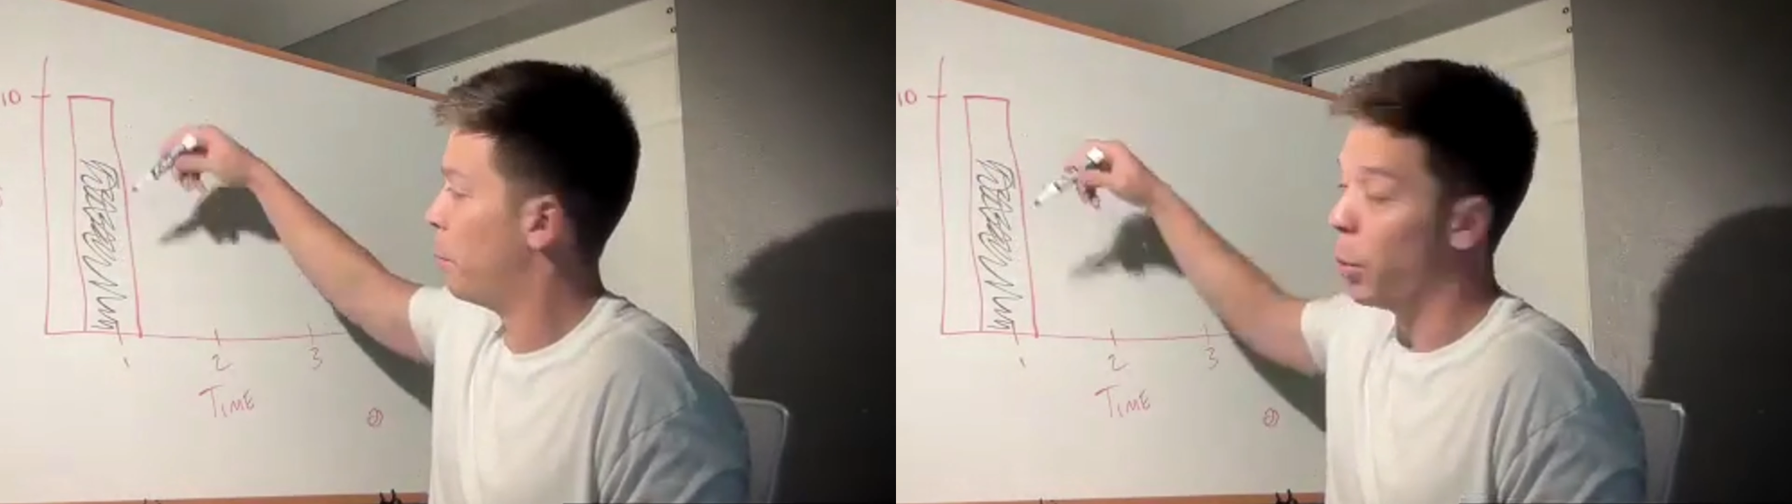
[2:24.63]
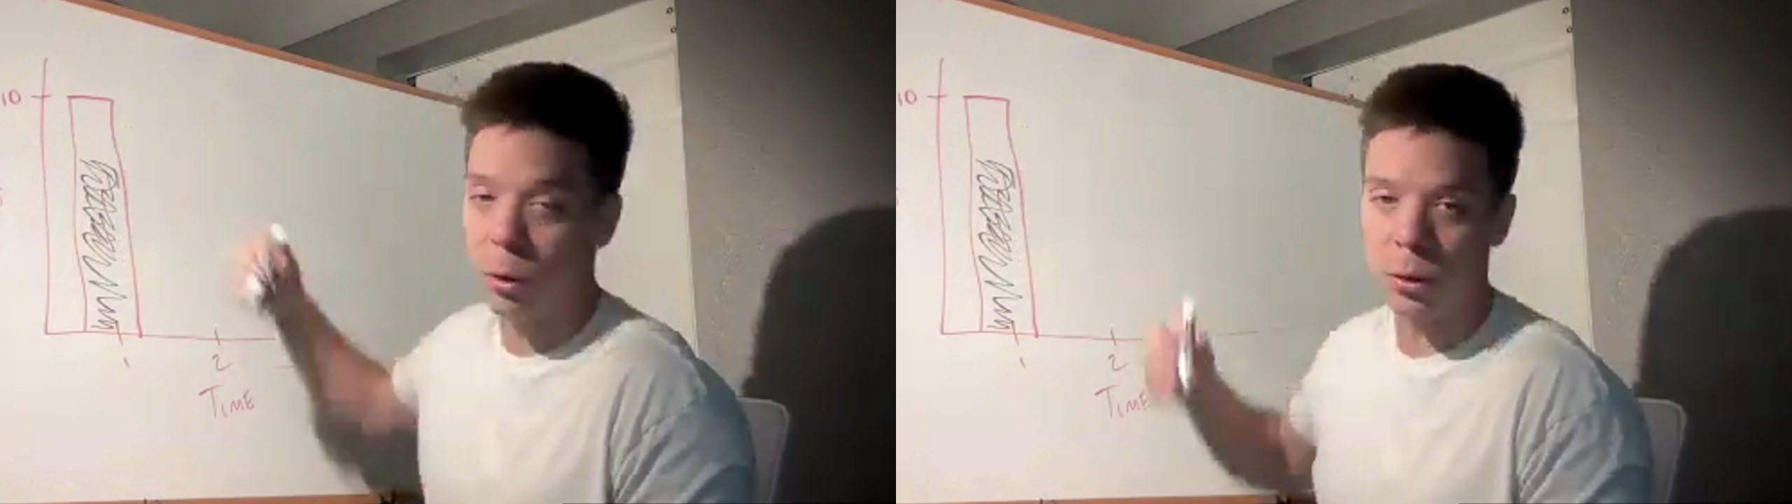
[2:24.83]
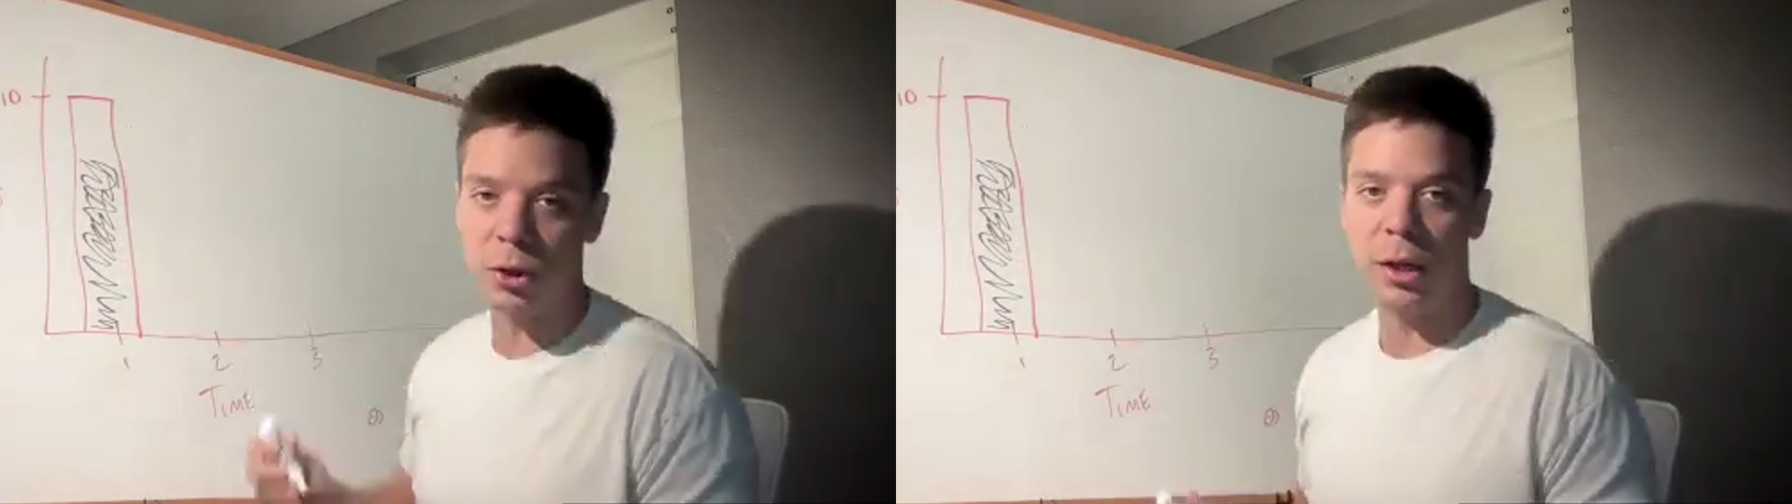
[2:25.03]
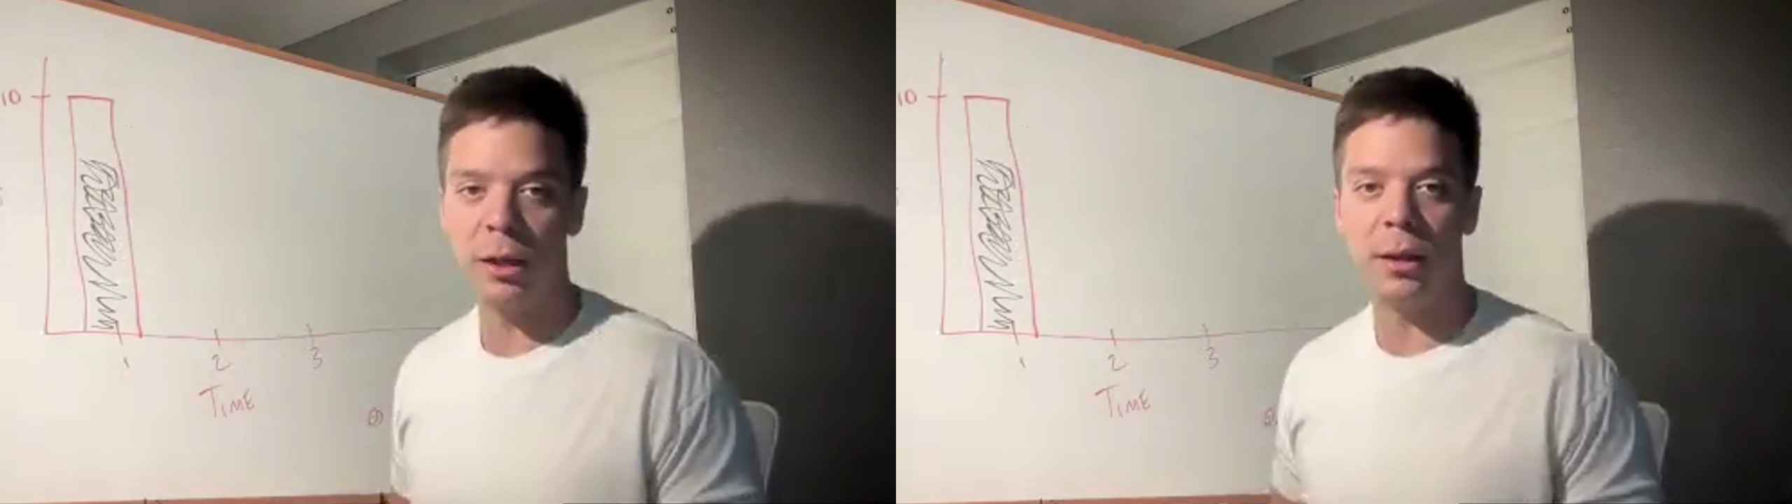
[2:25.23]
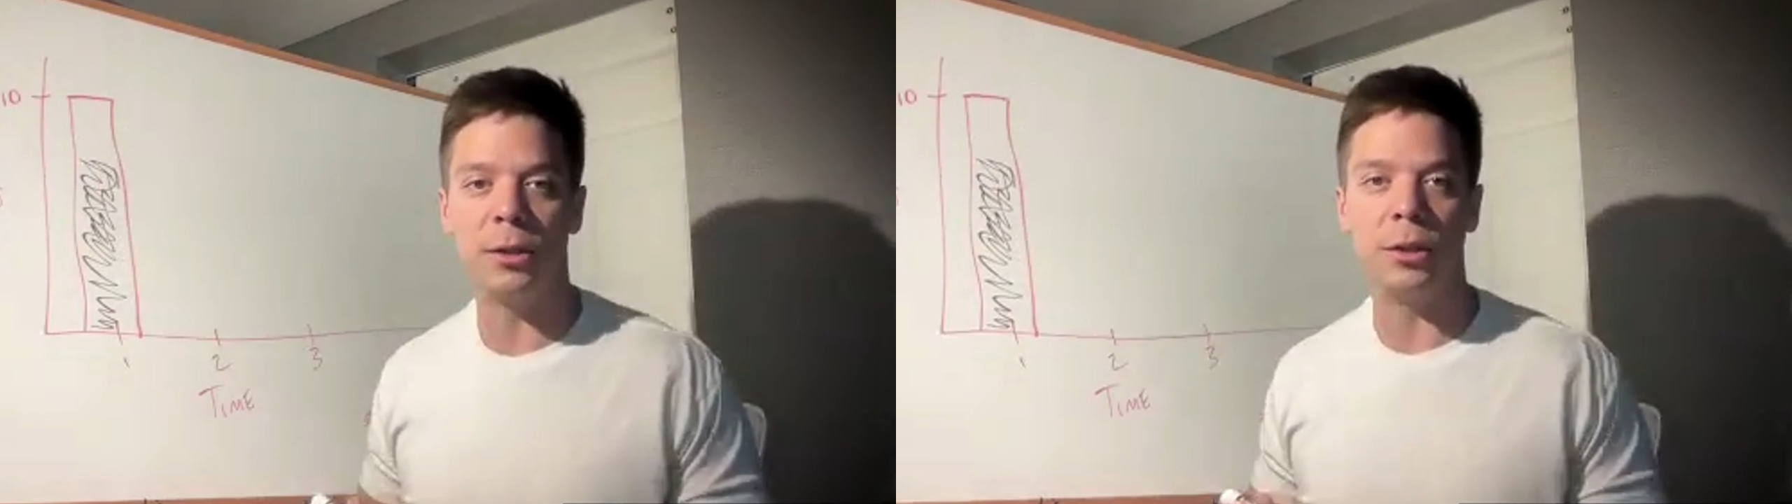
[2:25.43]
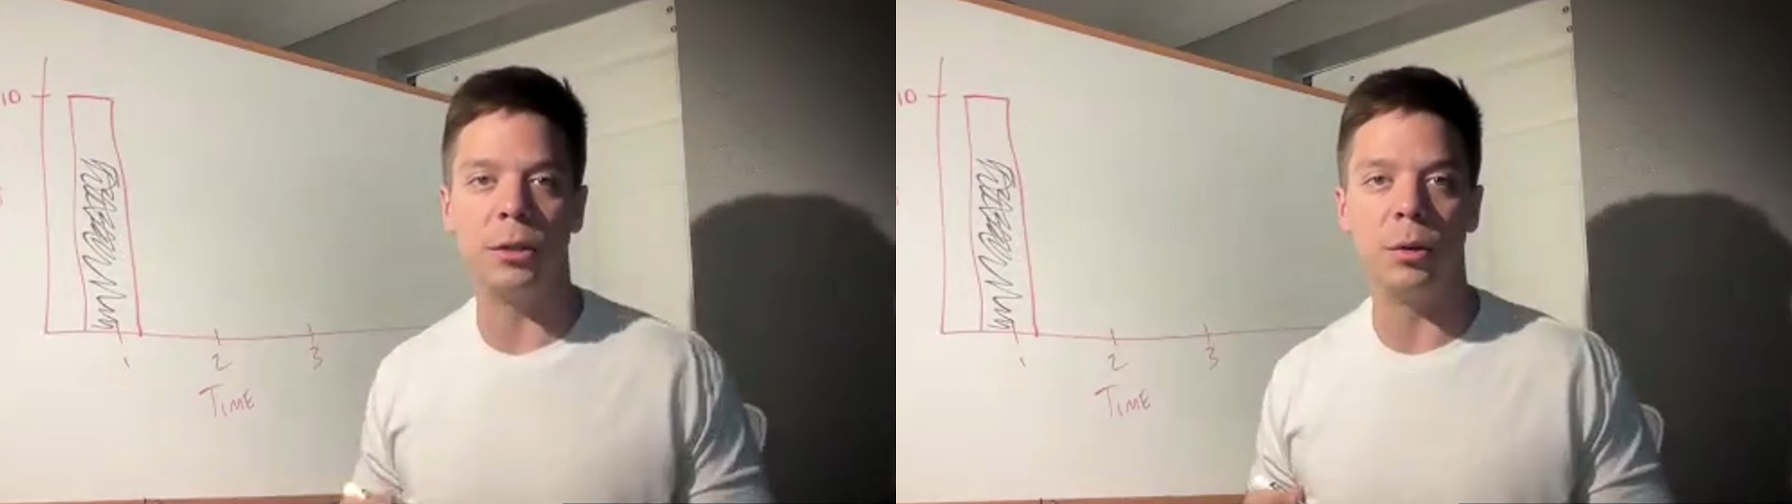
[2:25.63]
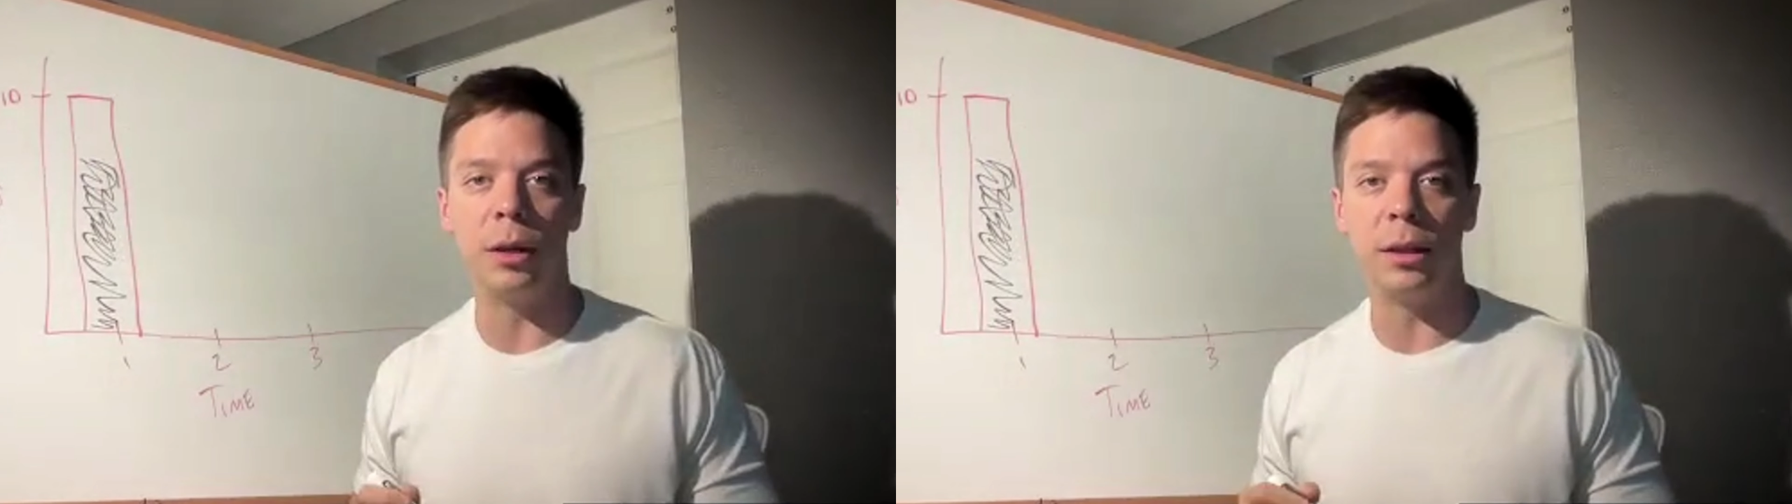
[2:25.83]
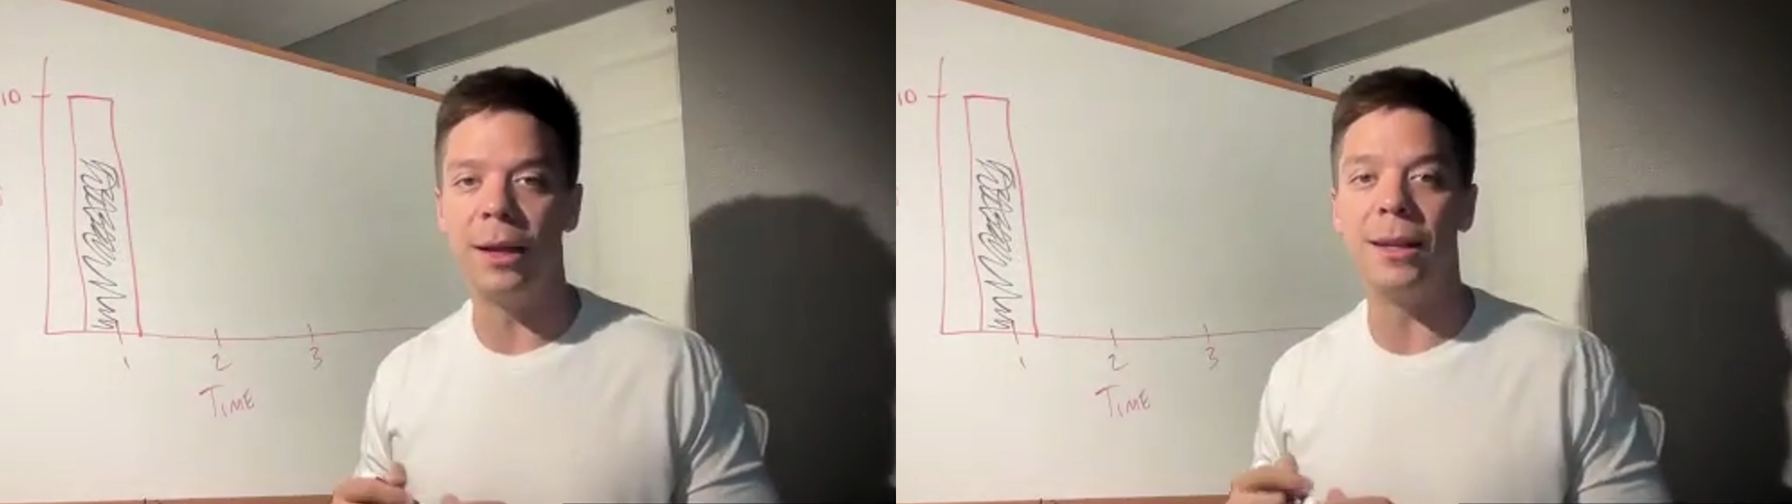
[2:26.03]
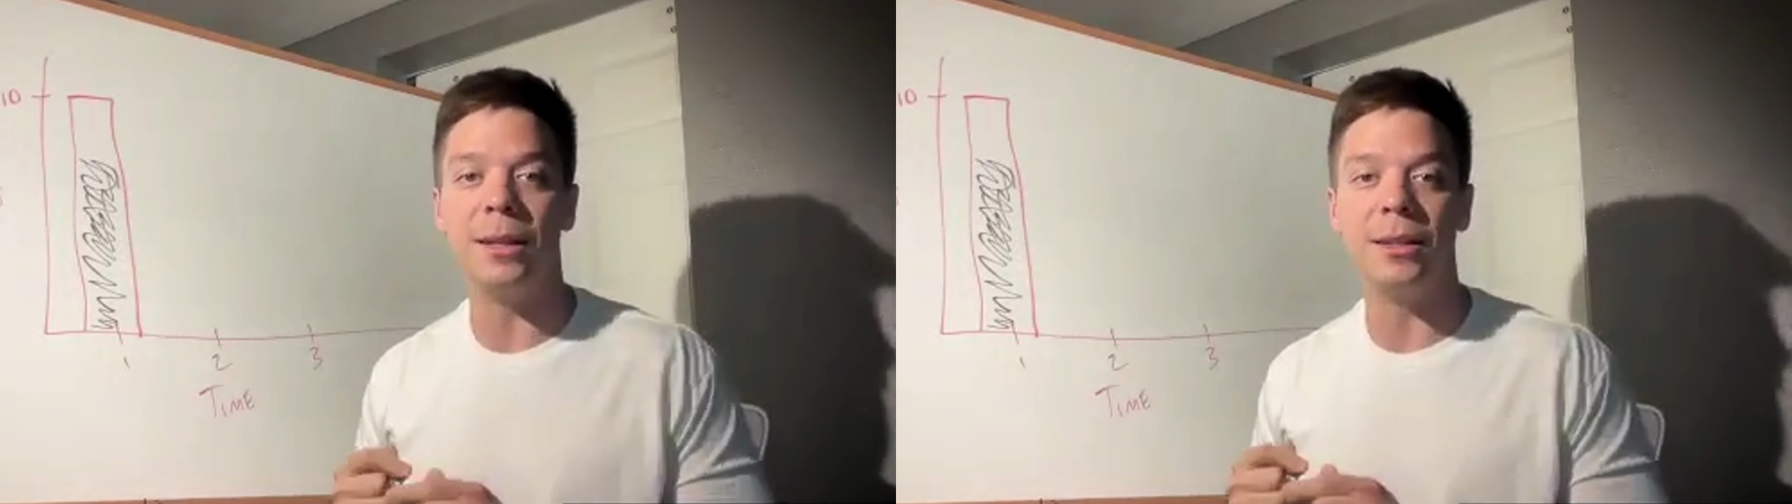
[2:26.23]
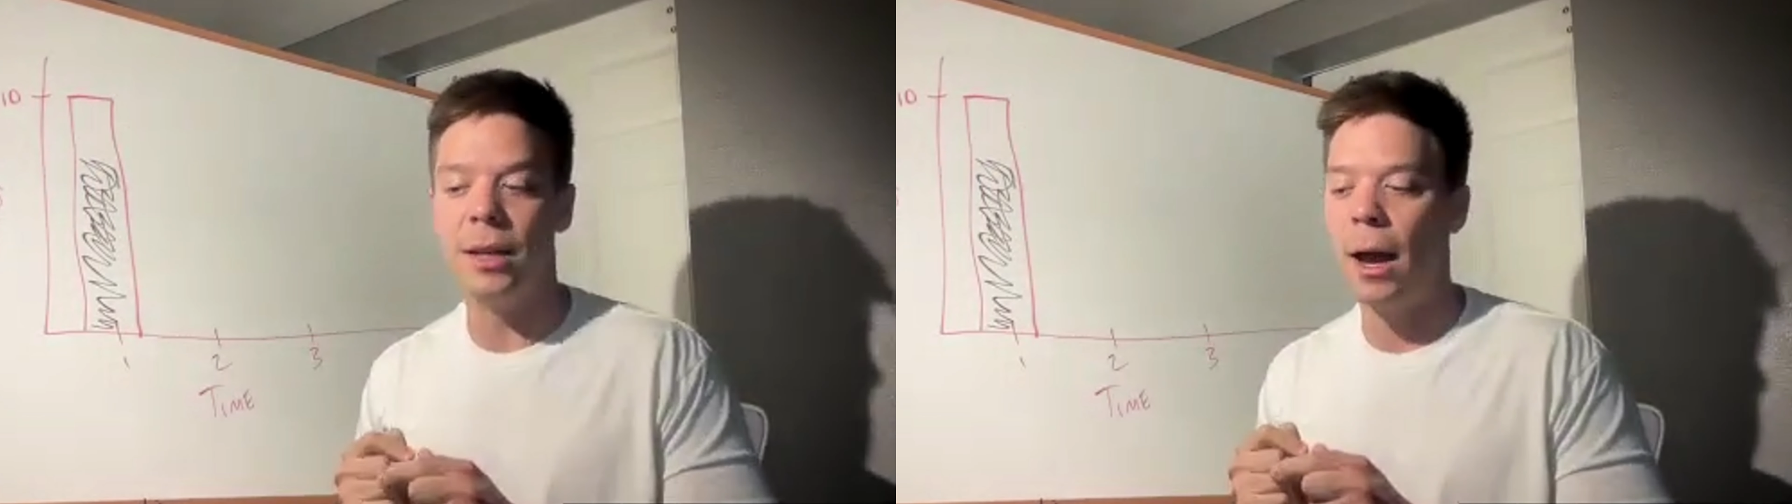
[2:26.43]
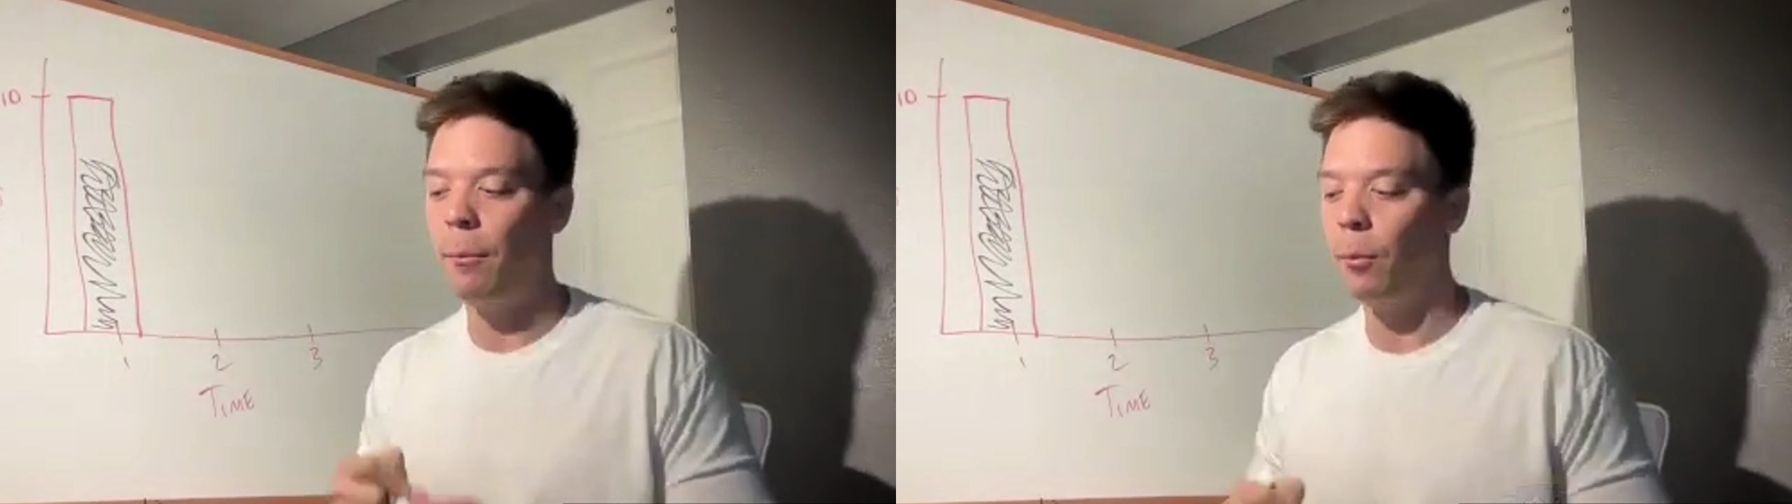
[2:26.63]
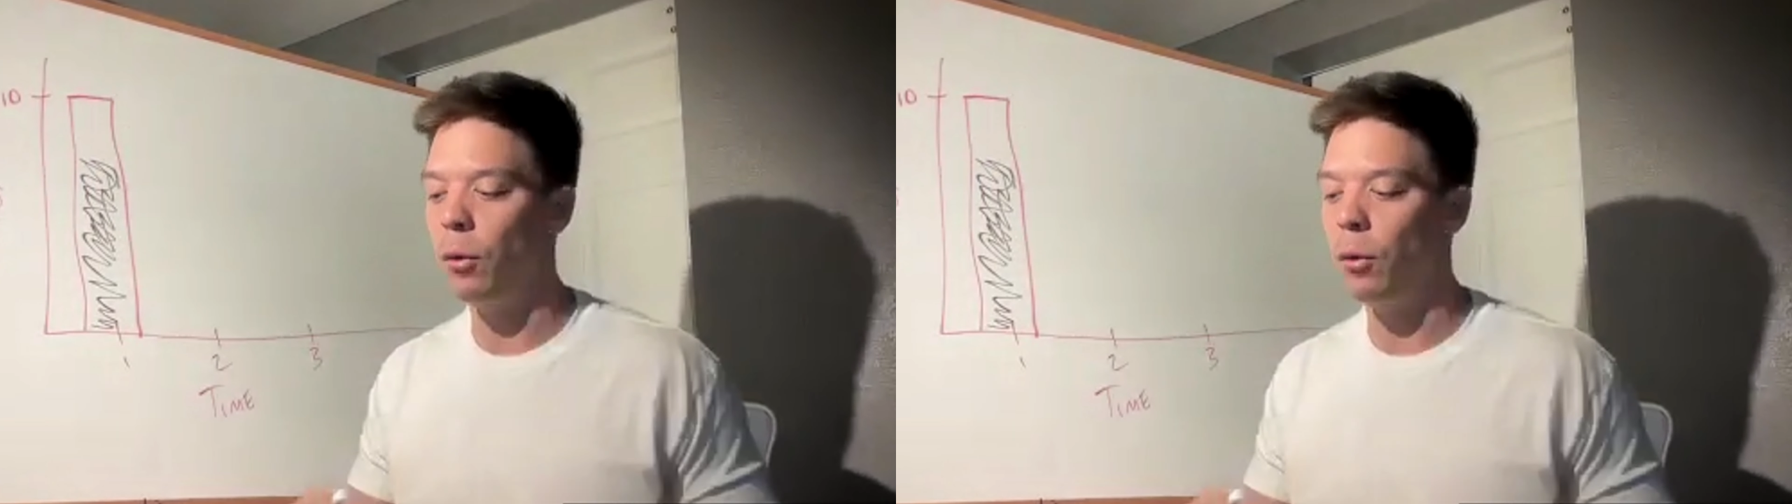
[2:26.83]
bullshit that you're doing that is not